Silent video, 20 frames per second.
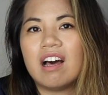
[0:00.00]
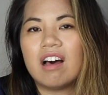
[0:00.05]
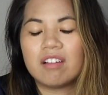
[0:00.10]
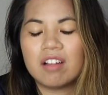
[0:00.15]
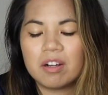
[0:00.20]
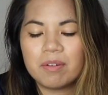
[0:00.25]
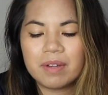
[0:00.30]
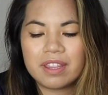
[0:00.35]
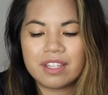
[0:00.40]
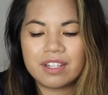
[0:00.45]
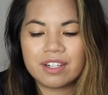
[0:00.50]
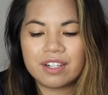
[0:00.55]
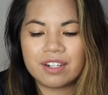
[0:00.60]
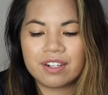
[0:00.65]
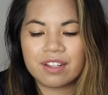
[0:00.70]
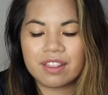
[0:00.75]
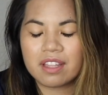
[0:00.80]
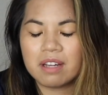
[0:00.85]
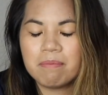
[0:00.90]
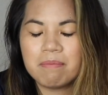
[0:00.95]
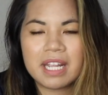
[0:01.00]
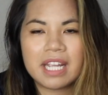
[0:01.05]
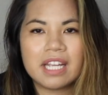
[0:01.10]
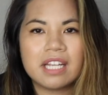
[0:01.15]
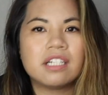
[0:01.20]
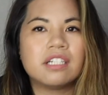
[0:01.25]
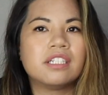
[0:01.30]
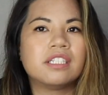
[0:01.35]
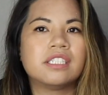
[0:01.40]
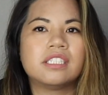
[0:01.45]
Along with your
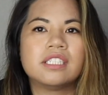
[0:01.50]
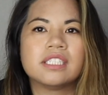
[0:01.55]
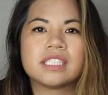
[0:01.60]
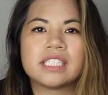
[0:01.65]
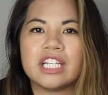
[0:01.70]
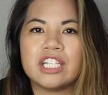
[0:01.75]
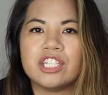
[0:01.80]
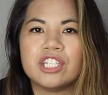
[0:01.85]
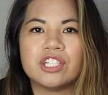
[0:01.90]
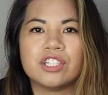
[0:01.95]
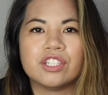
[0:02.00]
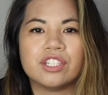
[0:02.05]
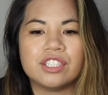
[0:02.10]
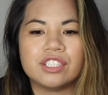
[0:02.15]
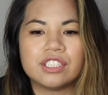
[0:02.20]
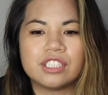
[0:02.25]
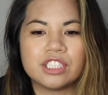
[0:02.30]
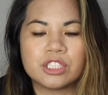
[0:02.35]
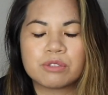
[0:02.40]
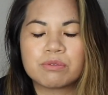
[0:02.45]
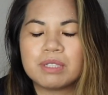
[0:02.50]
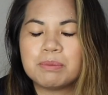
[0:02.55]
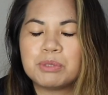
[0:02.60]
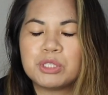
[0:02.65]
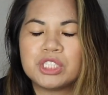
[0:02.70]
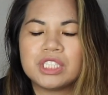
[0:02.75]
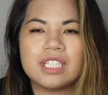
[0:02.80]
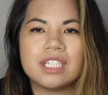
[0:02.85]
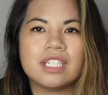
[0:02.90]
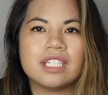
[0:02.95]
thumbnails and your
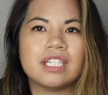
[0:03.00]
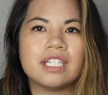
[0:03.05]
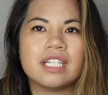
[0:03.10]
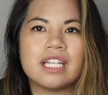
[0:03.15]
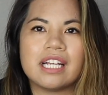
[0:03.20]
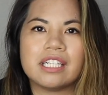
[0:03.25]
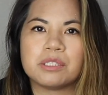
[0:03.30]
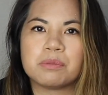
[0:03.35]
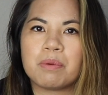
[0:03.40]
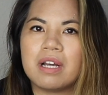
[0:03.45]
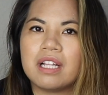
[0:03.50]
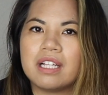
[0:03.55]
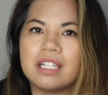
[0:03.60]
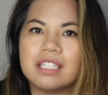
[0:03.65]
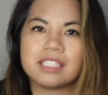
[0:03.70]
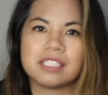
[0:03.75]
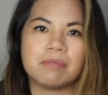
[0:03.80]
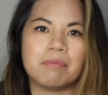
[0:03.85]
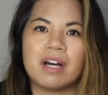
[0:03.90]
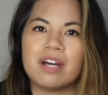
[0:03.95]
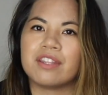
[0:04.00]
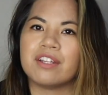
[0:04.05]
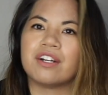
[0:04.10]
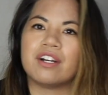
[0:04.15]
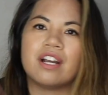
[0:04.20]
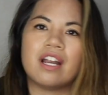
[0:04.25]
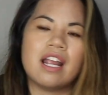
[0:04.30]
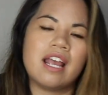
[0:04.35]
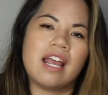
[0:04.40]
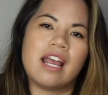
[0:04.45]
description, as well as some
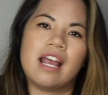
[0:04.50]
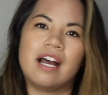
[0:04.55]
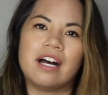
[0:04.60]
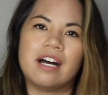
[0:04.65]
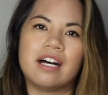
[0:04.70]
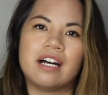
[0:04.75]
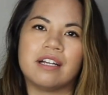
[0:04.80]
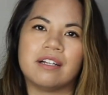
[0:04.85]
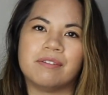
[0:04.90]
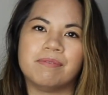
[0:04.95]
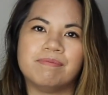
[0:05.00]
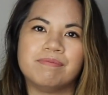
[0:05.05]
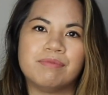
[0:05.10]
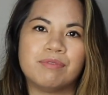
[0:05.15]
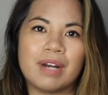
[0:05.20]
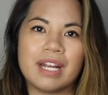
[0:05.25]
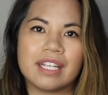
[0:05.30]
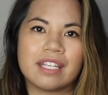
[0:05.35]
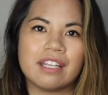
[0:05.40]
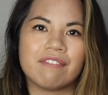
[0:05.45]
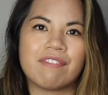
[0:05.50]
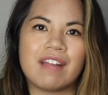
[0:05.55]
other ranking